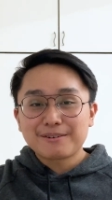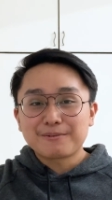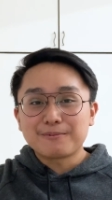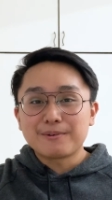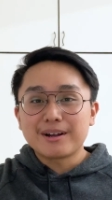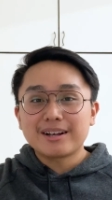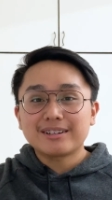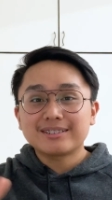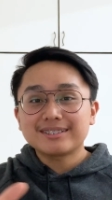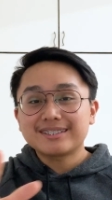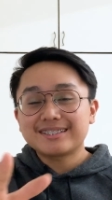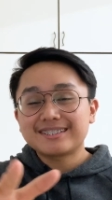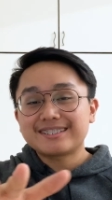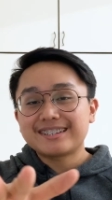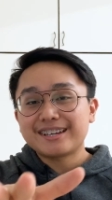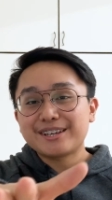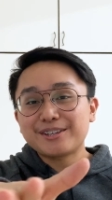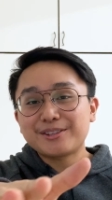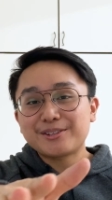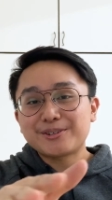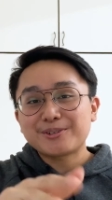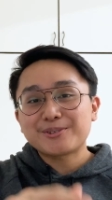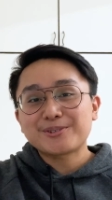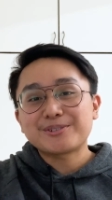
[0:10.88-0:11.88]
Well,
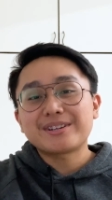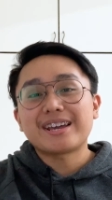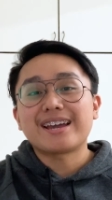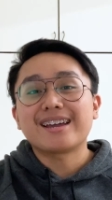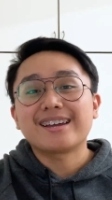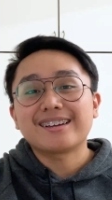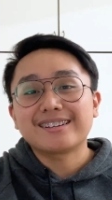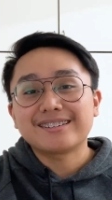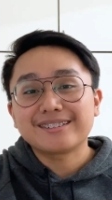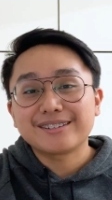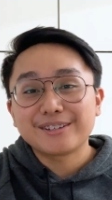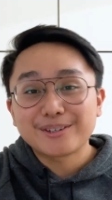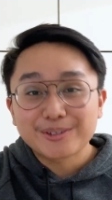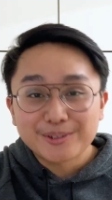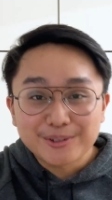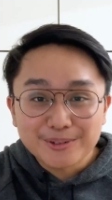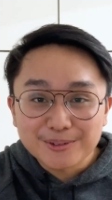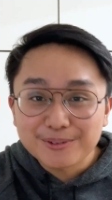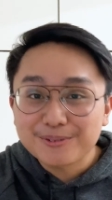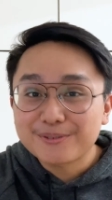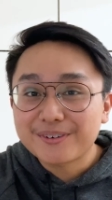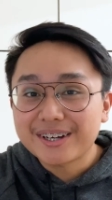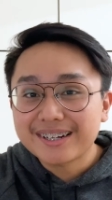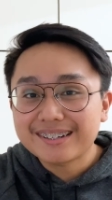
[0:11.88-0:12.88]
stay tuned and
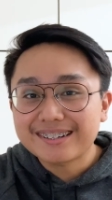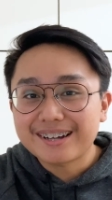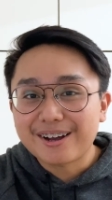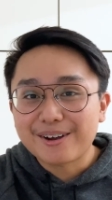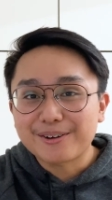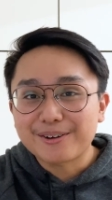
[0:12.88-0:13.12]
you'll find